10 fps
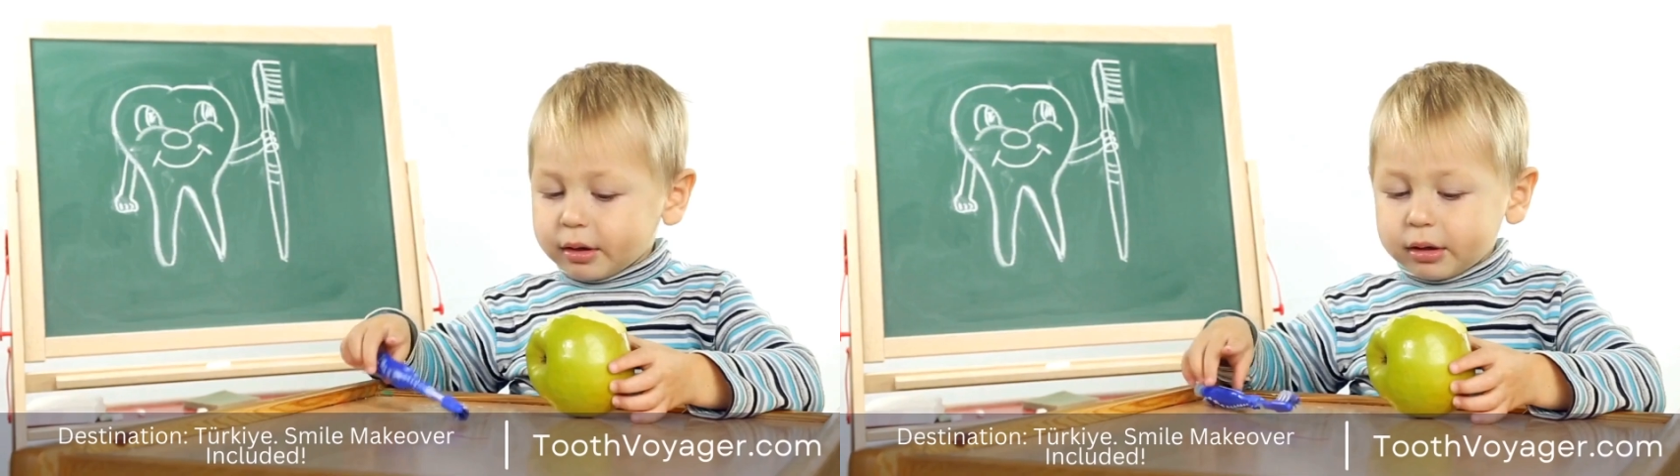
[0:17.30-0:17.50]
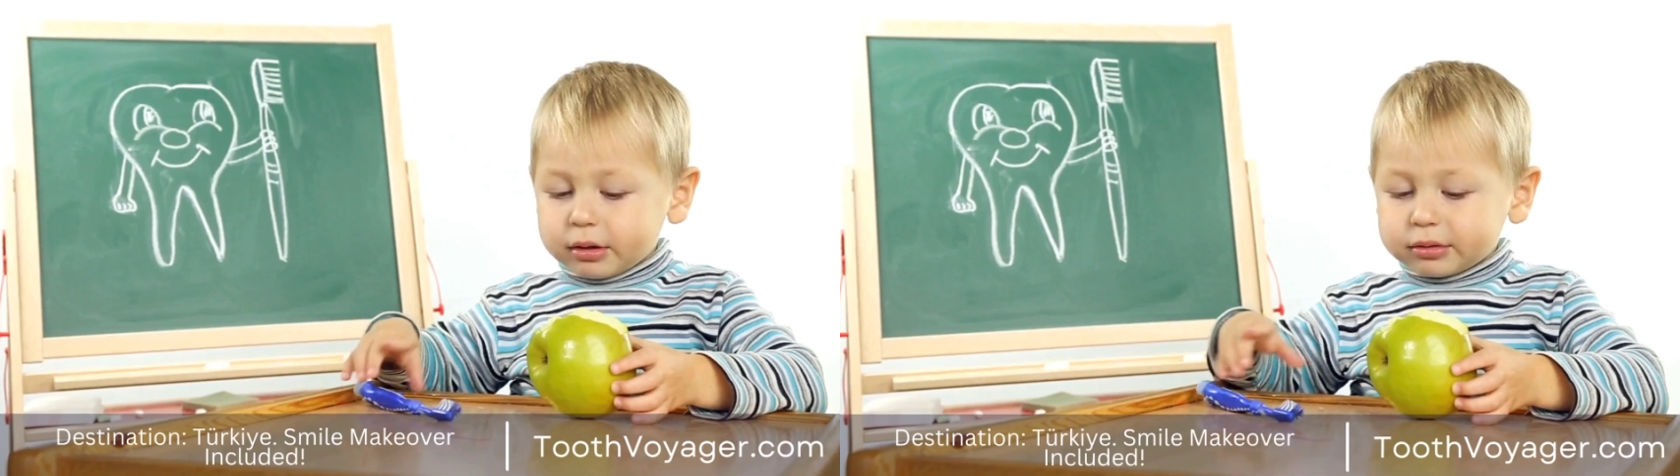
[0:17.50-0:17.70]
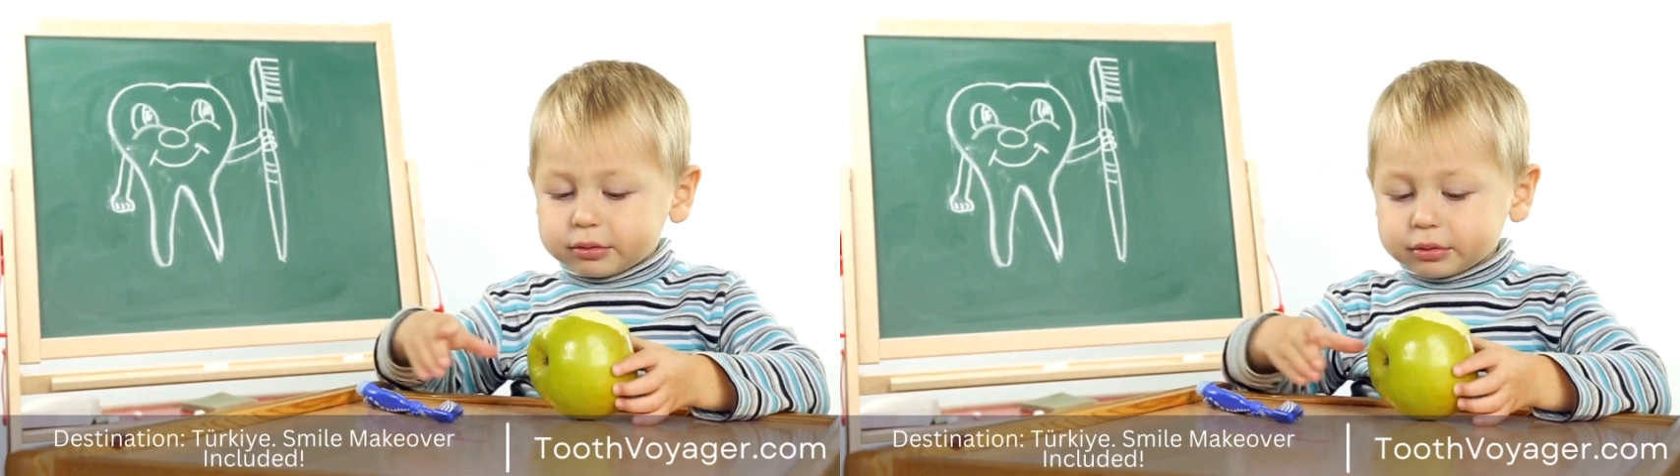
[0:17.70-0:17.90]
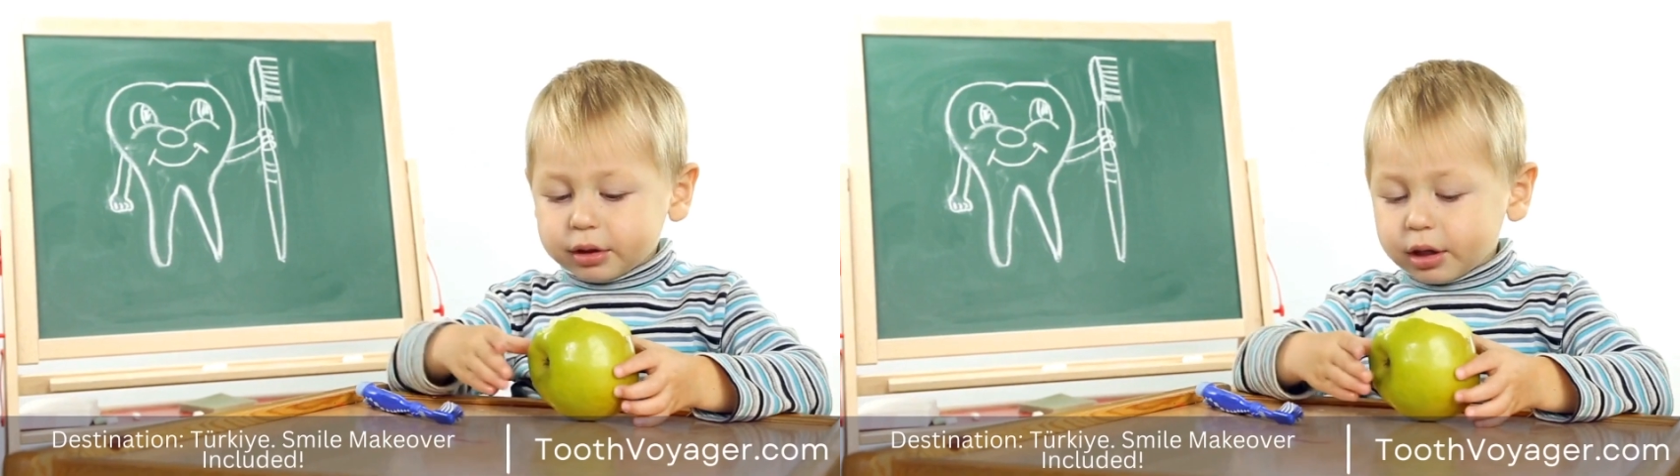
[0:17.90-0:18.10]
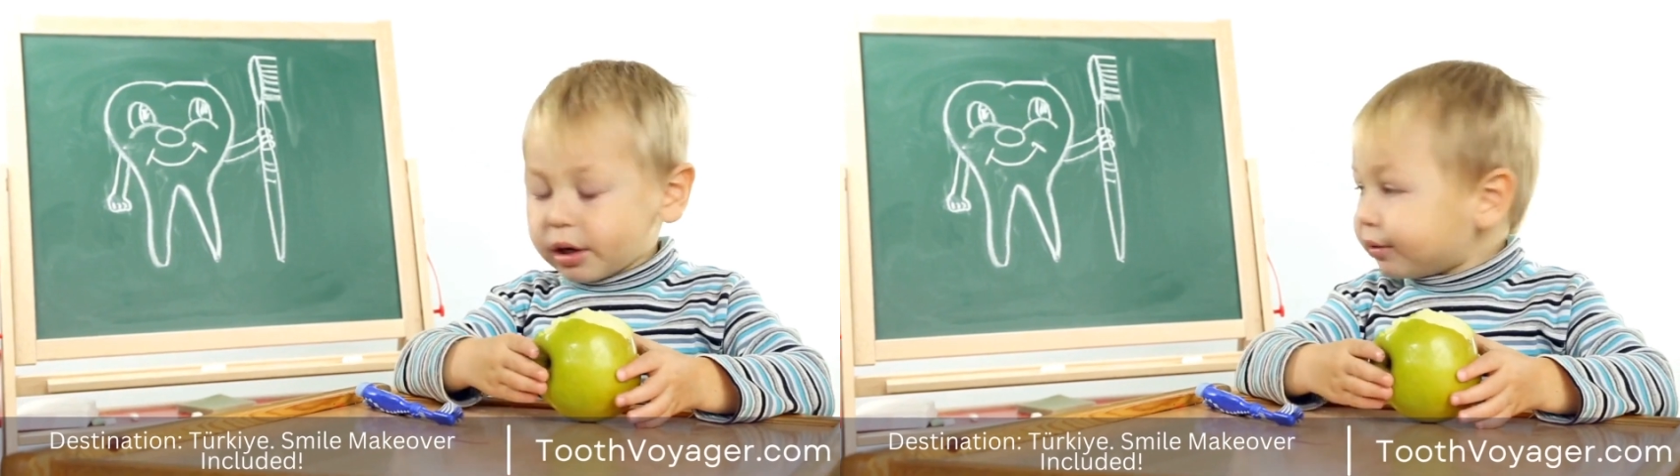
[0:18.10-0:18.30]
In this
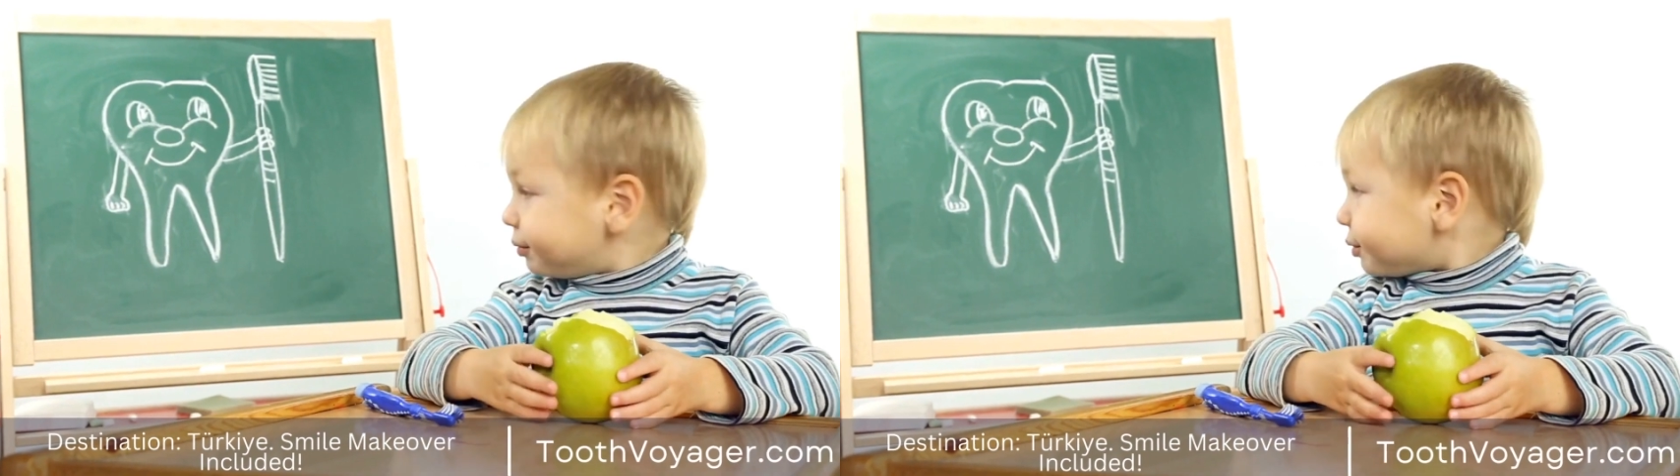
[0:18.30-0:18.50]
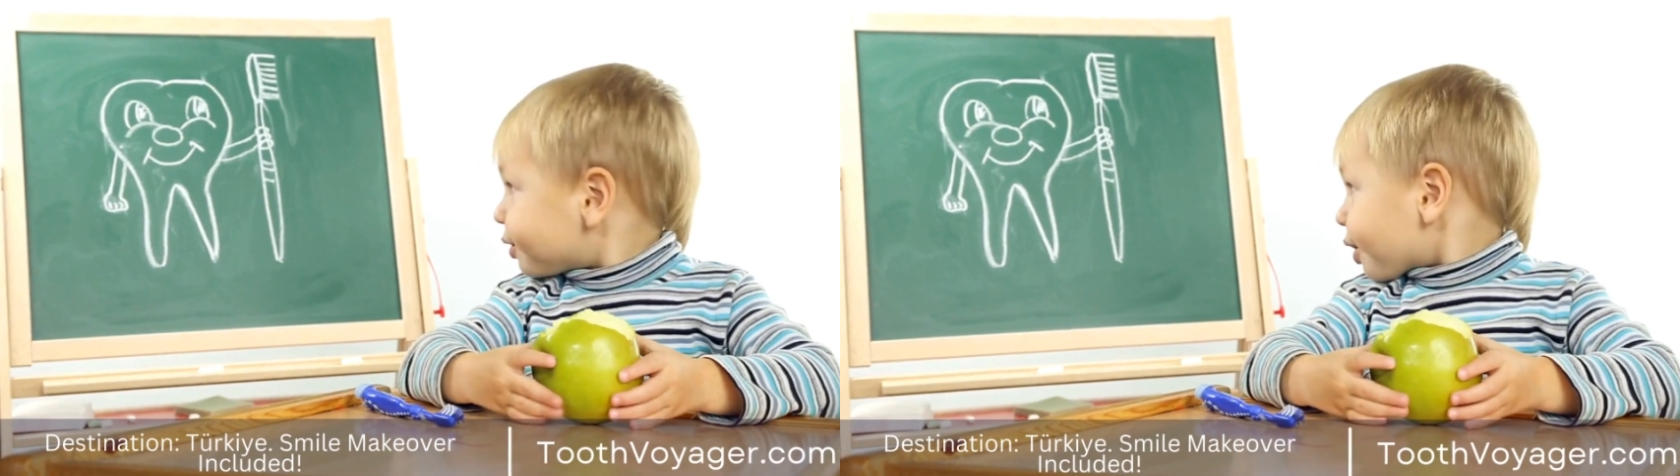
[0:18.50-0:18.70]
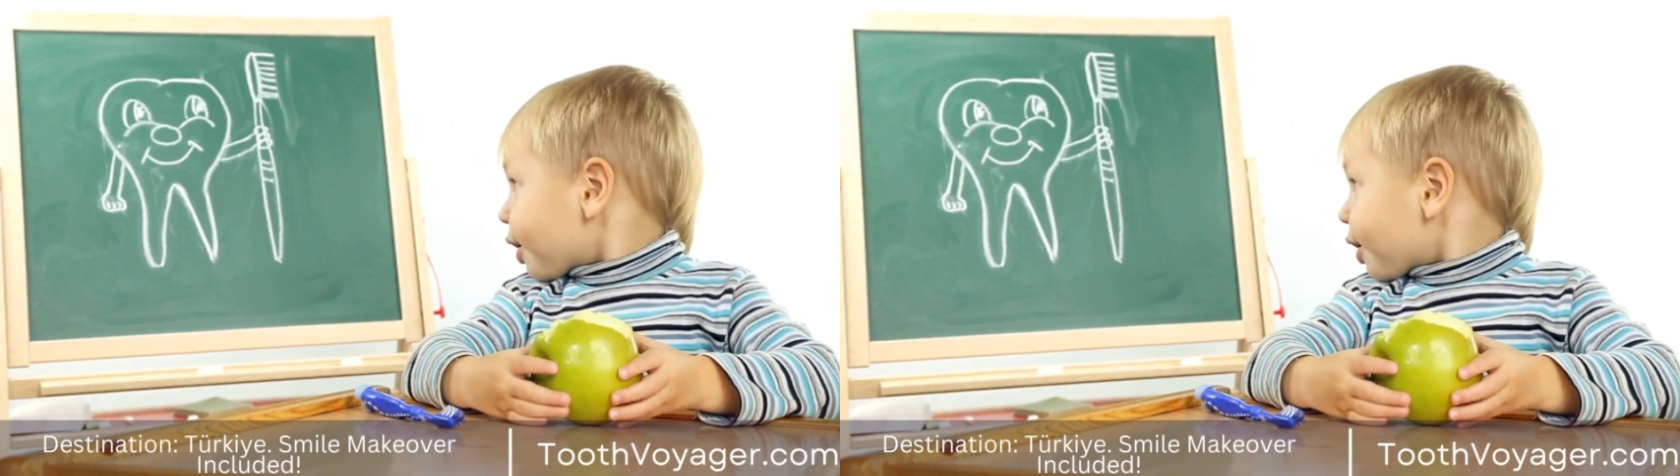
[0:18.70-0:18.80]
video, we will